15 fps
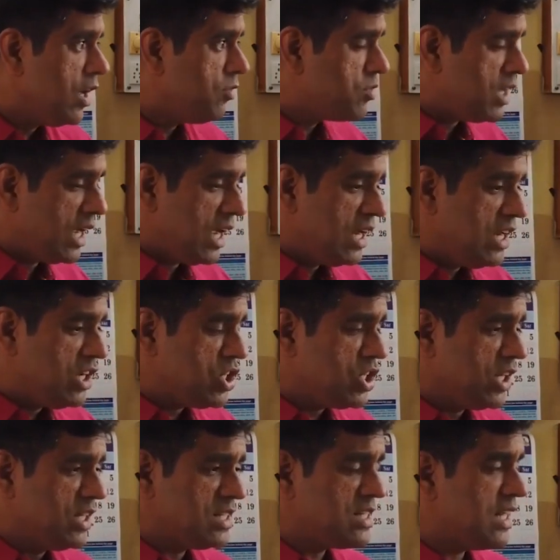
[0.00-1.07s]
if the
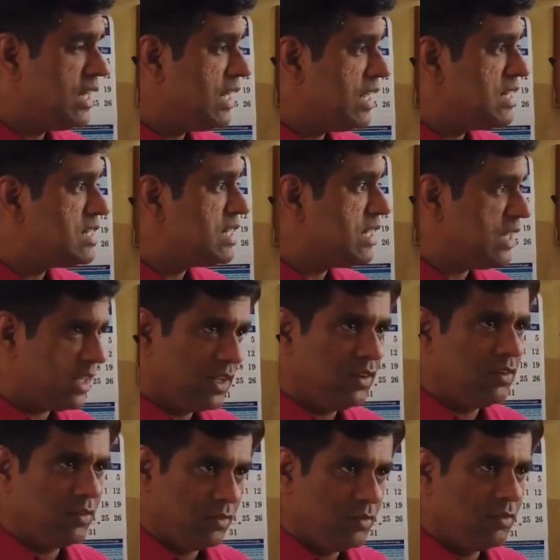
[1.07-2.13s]
initial cell
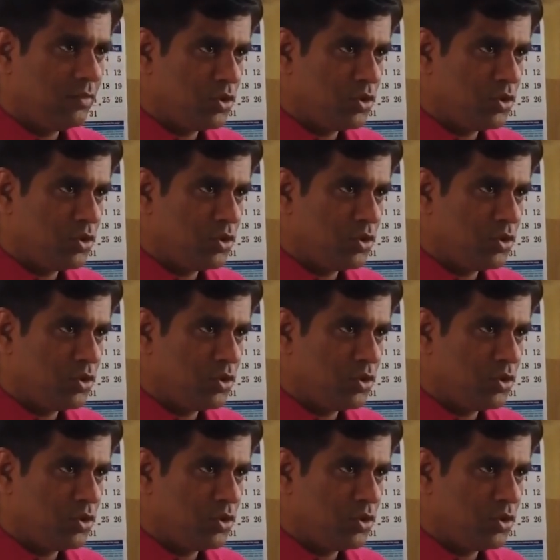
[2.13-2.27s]
density